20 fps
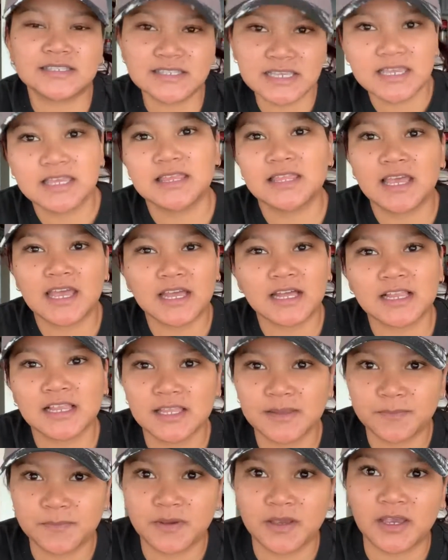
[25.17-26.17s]
seen that
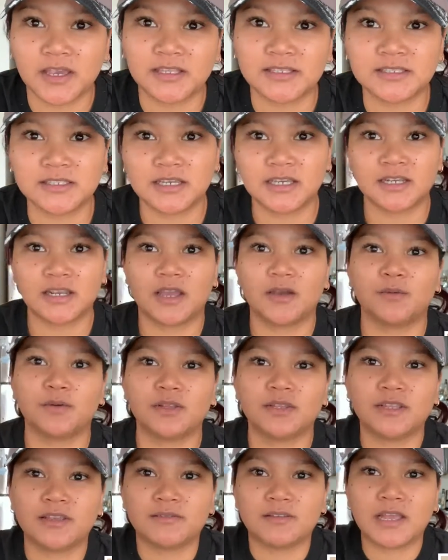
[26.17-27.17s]
clip I did, I
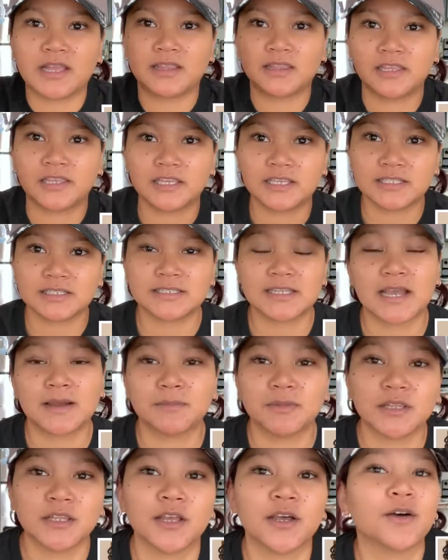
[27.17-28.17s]
will leave that link down
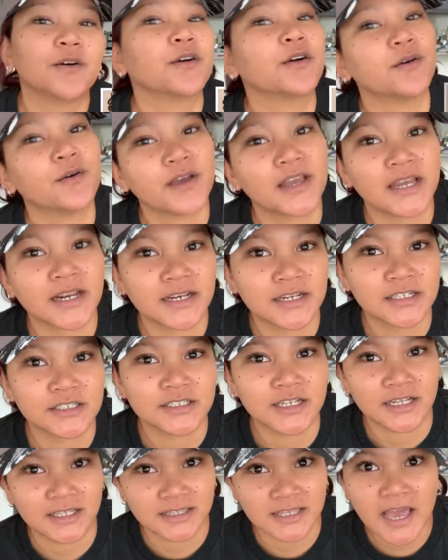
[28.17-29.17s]
below. Go ahead and
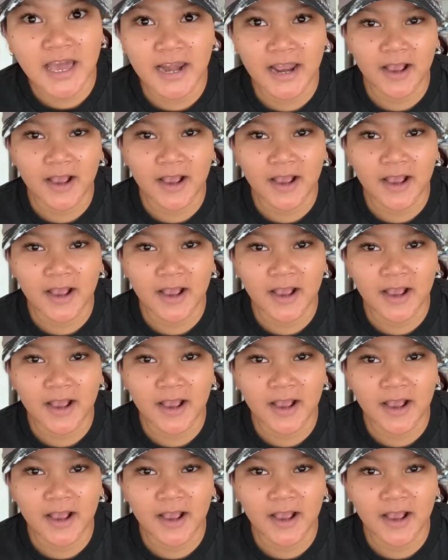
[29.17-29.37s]
check that